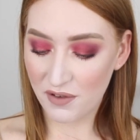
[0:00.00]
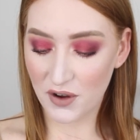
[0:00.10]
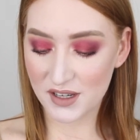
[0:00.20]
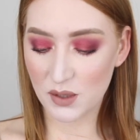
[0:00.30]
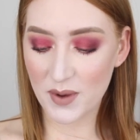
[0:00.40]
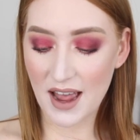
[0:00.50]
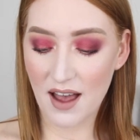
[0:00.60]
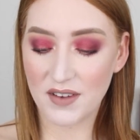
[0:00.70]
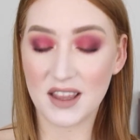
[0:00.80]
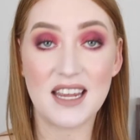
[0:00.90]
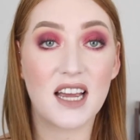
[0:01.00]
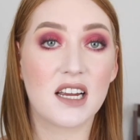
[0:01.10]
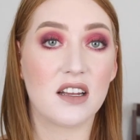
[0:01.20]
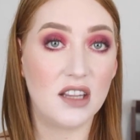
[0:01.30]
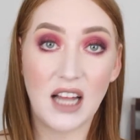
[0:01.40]
First, we have the
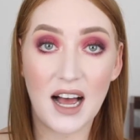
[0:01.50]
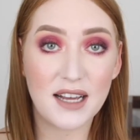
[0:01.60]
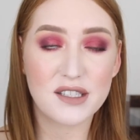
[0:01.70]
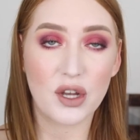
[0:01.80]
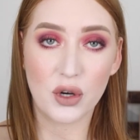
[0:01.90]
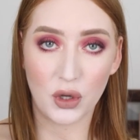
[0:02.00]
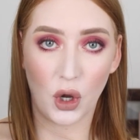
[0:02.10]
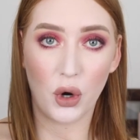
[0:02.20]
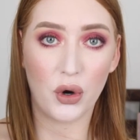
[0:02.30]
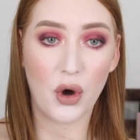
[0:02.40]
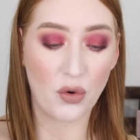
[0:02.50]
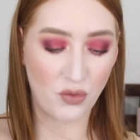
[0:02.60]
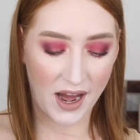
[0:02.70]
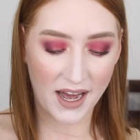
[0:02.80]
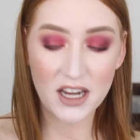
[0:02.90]
Glass Glow
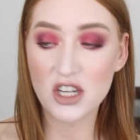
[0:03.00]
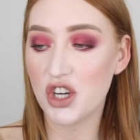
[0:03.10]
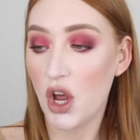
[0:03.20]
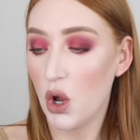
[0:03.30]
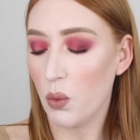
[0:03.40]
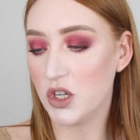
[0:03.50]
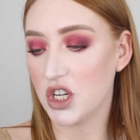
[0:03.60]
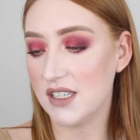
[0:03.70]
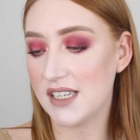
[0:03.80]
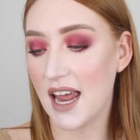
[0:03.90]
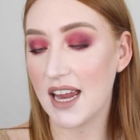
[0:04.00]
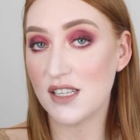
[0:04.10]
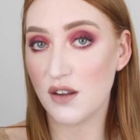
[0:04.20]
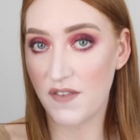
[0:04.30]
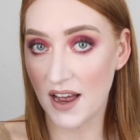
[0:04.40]
range, which
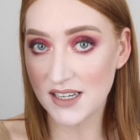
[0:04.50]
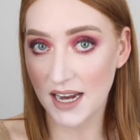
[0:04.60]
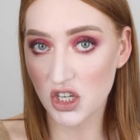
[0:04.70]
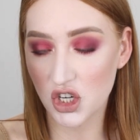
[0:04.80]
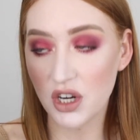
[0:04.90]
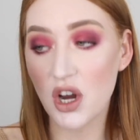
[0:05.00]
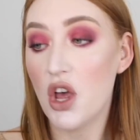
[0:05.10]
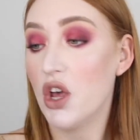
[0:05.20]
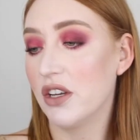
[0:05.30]
contains foundation.